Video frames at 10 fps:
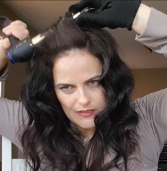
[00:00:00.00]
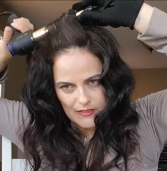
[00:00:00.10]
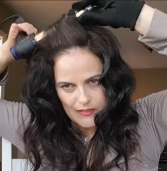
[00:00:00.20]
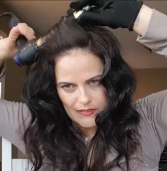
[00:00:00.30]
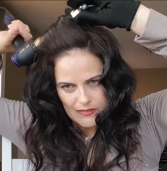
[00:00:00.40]

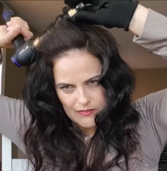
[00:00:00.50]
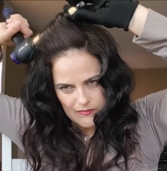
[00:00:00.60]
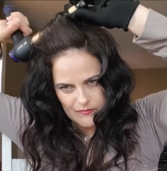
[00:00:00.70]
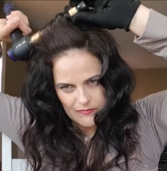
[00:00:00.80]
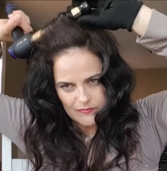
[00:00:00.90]

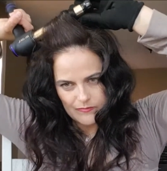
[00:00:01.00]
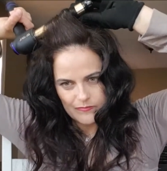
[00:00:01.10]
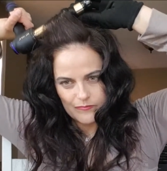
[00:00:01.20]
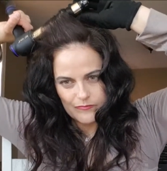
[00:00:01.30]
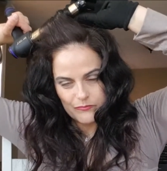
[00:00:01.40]

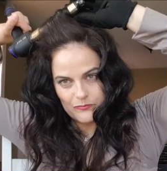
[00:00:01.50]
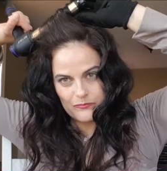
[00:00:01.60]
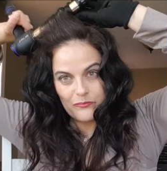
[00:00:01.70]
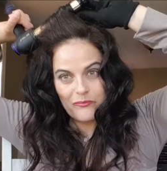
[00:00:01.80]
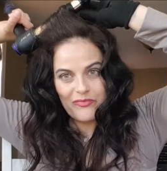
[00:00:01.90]

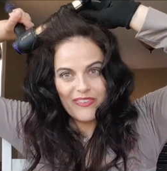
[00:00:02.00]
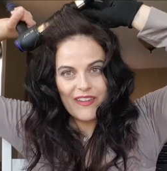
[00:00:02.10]
(silence)